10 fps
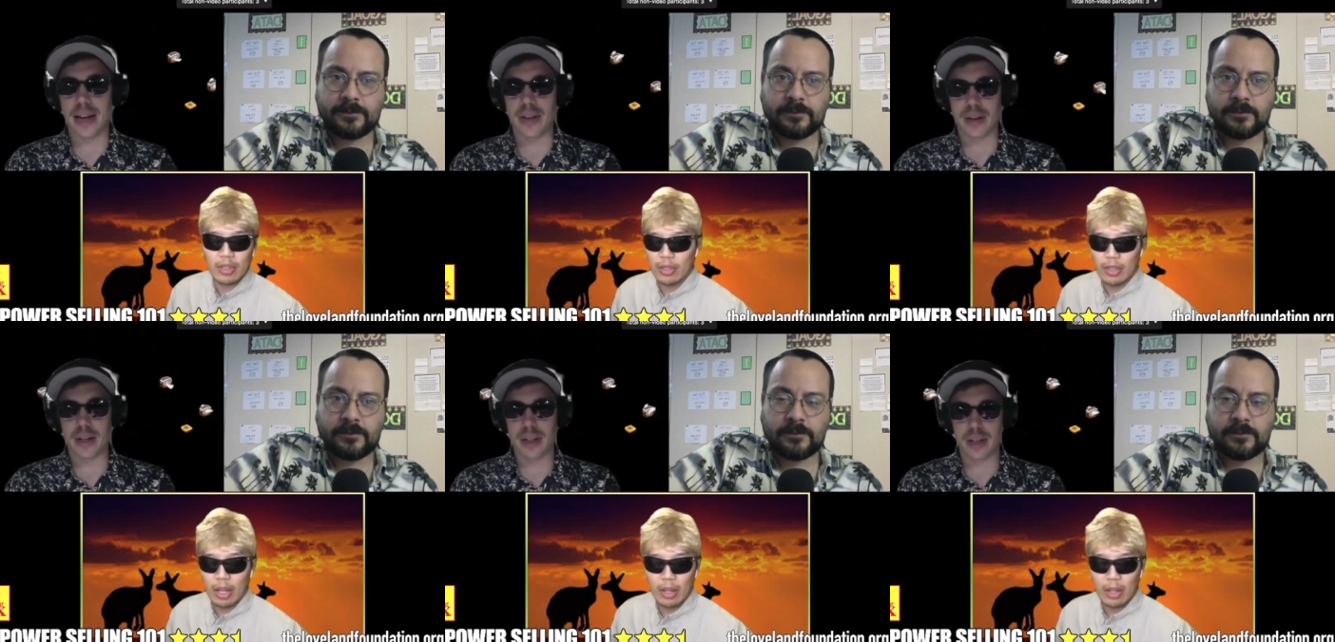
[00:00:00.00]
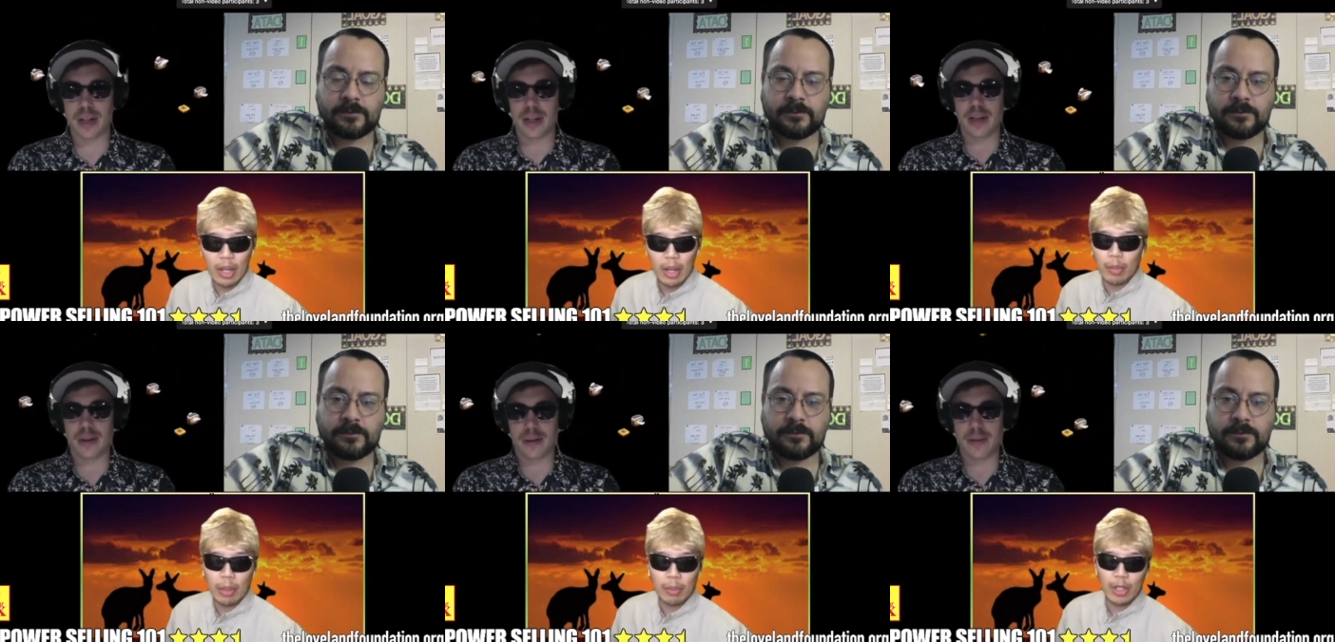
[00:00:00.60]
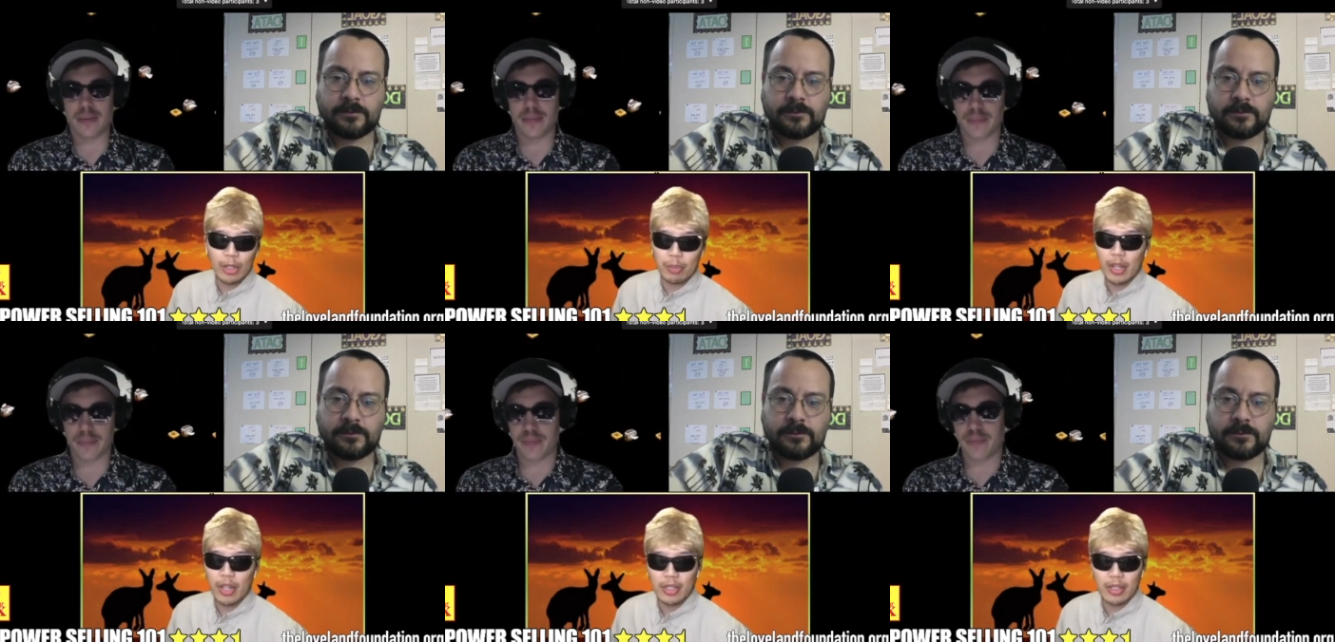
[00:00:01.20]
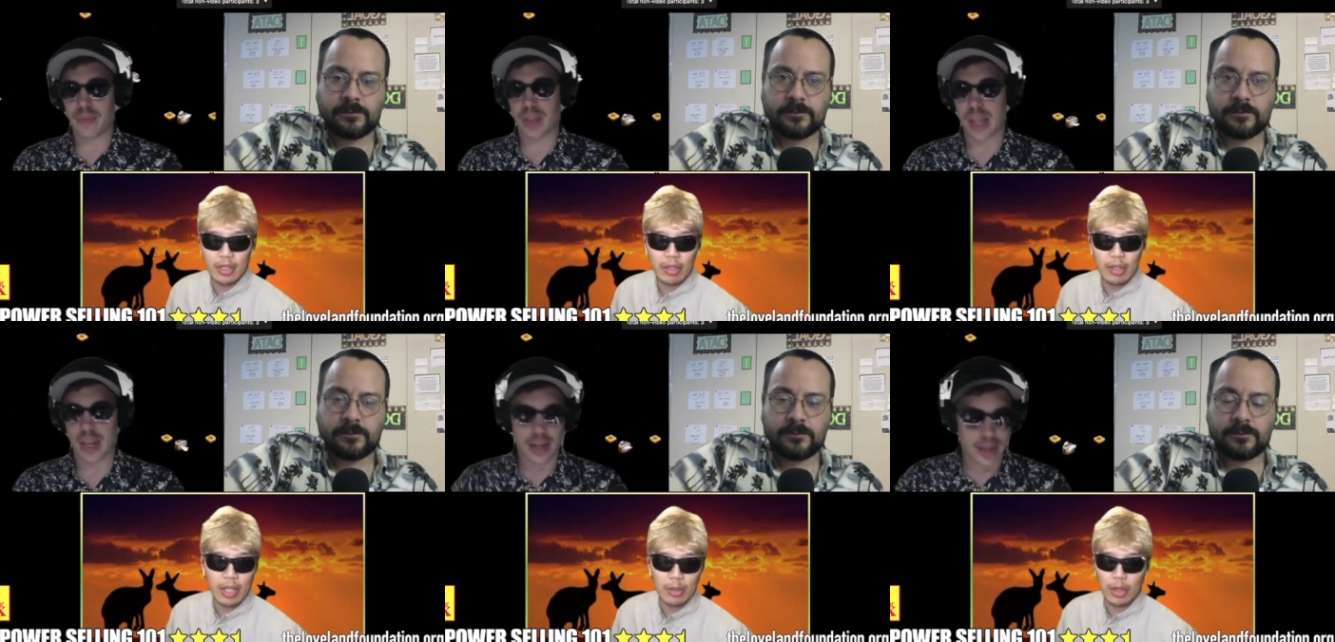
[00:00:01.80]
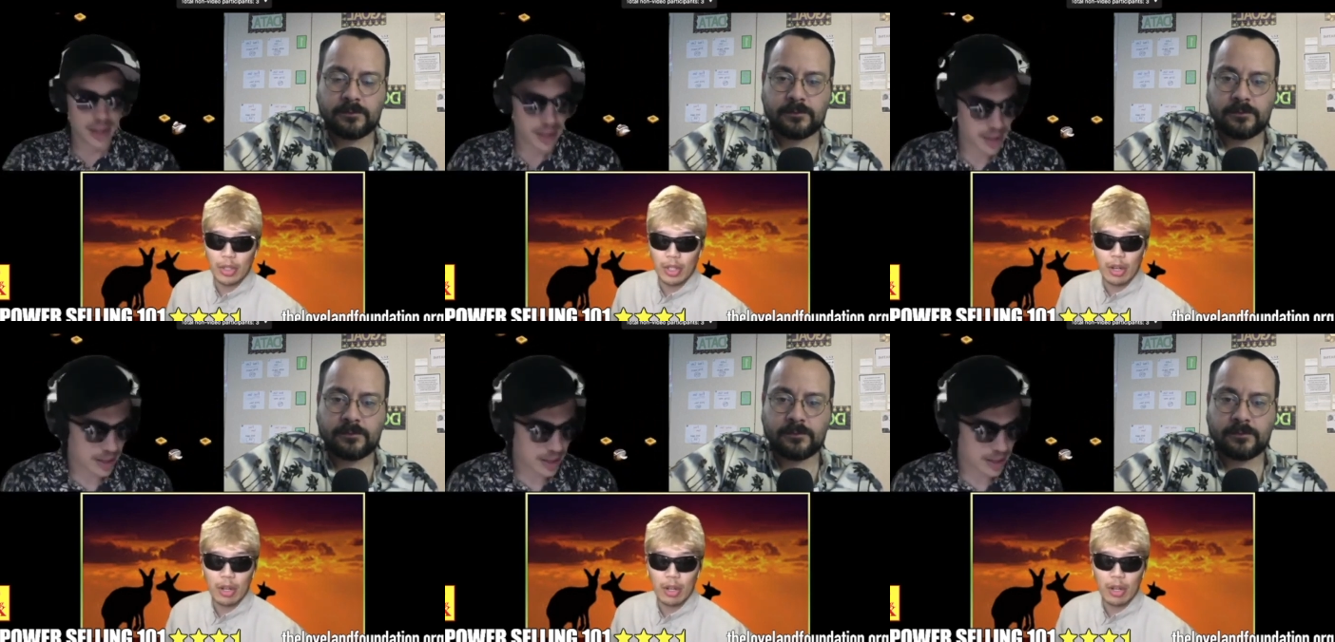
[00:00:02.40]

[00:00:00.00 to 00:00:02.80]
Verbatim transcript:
Speaker 1: I was, I'm, I'm not surprised. You know, I come to